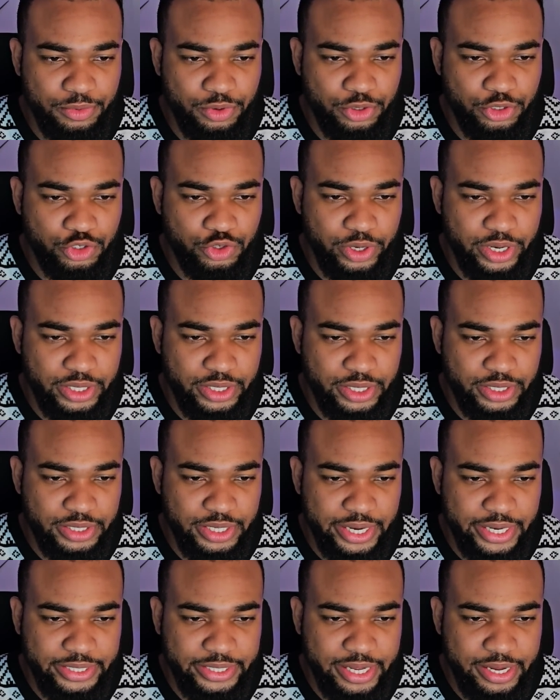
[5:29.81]
We're going to drag this
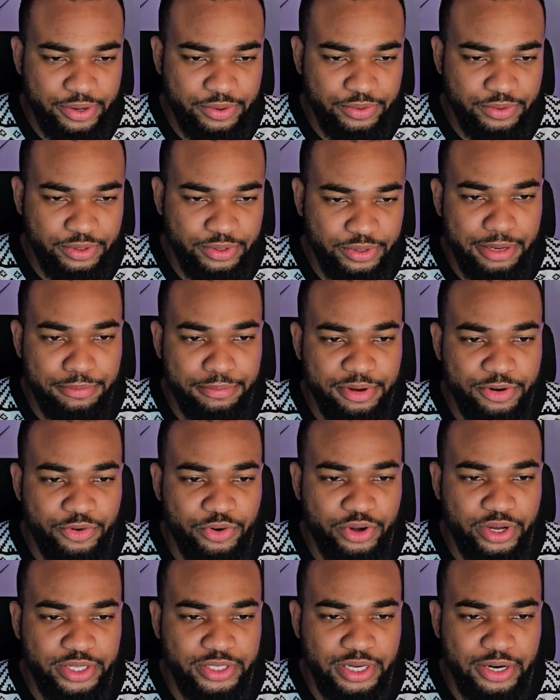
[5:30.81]
guy down and
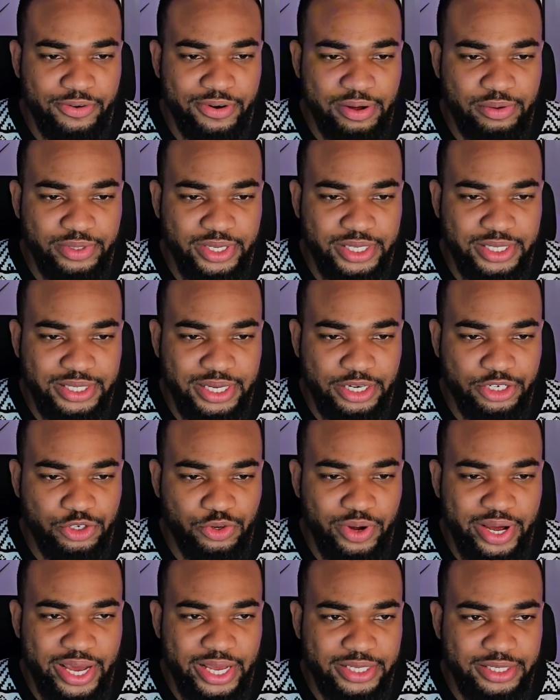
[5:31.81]
mirror it around the
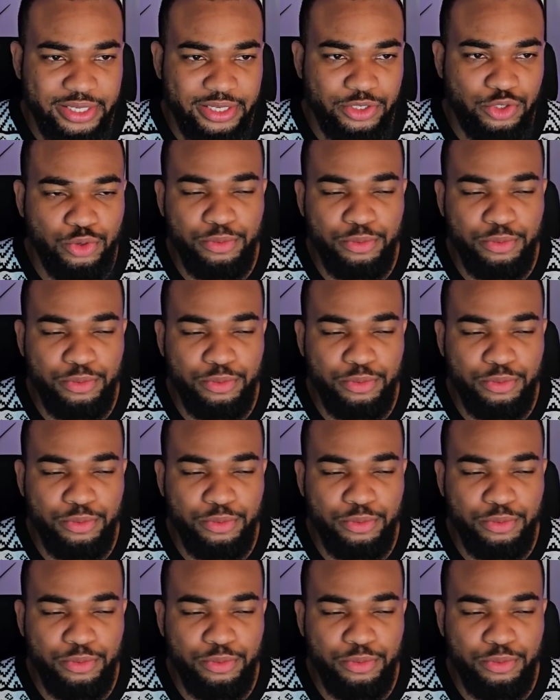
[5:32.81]
central axis.